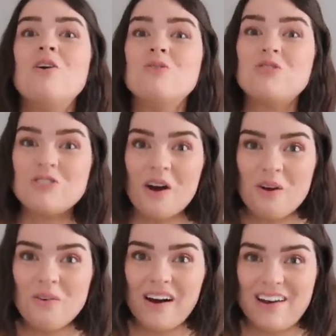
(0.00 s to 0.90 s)
So
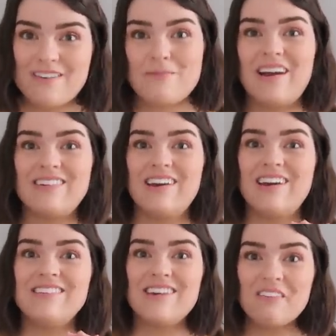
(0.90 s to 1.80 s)

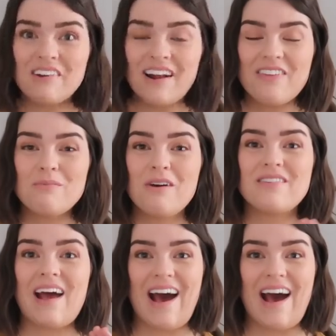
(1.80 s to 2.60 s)
unexpected, definitely like the most